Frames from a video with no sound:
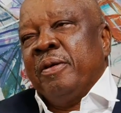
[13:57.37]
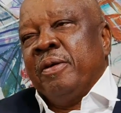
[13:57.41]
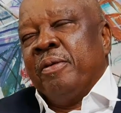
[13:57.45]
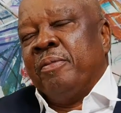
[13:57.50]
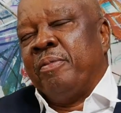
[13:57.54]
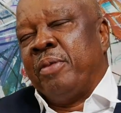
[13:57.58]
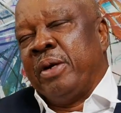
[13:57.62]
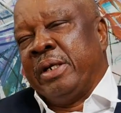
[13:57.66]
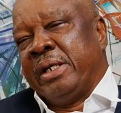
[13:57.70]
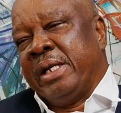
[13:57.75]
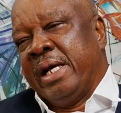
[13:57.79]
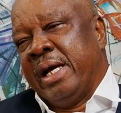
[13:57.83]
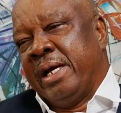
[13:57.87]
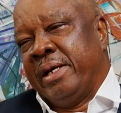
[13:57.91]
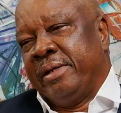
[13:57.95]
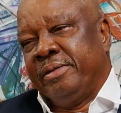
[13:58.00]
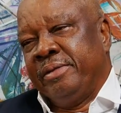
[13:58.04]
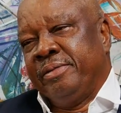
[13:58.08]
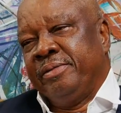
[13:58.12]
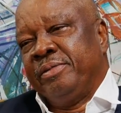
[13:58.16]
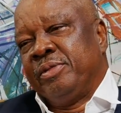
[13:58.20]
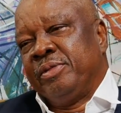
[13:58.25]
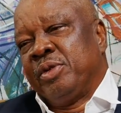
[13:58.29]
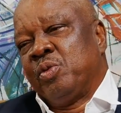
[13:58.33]
But then,
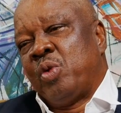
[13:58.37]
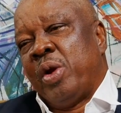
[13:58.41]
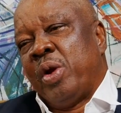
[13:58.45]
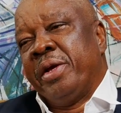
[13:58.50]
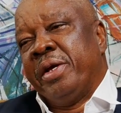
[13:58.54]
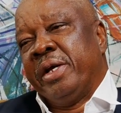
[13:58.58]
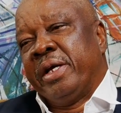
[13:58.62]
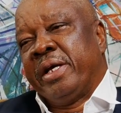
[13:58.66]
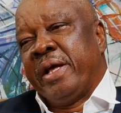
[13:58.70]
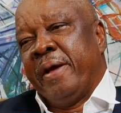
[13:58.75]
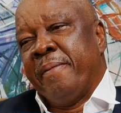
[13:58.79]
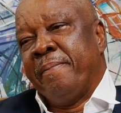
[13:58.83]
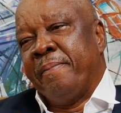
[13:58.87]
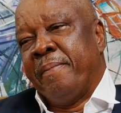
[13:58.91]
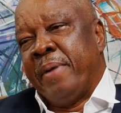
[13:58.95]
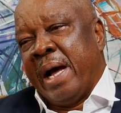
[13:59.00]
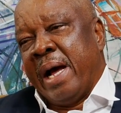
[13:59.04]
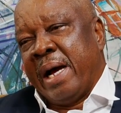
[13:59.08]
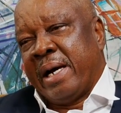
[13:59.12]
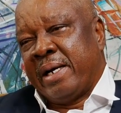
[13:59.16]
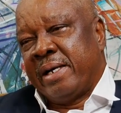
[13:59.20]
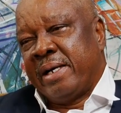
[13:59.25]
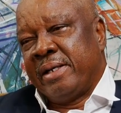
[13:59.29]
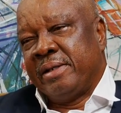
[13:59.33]
when he came
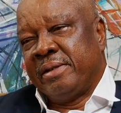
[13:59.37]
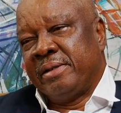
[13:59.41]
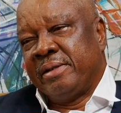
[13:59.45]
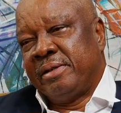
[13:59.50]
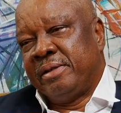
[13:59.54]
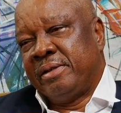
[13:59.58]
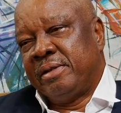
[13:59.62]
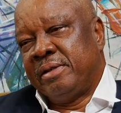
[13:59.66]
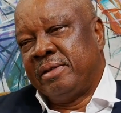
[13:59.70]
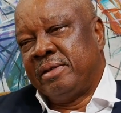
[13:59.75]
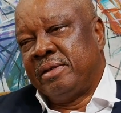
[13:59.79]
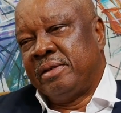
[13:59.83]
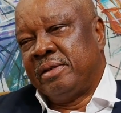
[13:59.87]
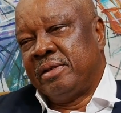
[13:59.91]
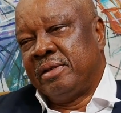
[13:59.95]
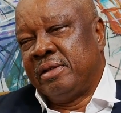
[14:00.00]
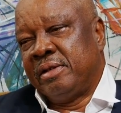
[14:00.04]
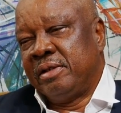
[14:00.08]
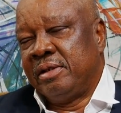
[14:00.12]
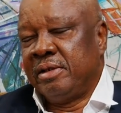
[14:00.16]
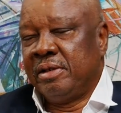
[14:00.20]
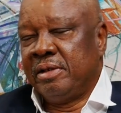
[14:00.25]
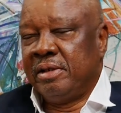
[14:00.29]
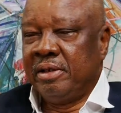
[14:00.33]
back,
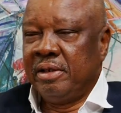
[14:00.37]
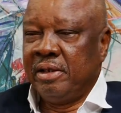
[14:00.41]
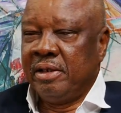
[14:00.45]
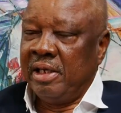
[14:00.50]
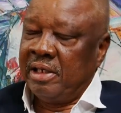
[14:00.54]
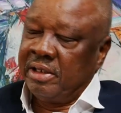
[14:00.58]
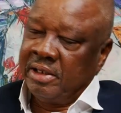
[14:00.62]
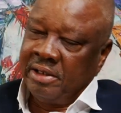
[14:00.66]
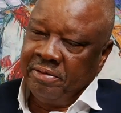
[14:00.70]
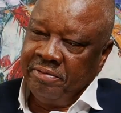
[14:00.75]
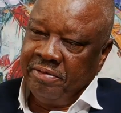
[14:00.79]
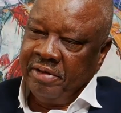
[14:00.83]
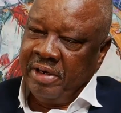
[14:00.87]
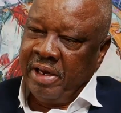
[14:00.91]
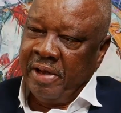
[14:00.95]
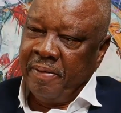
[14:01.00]
a civilian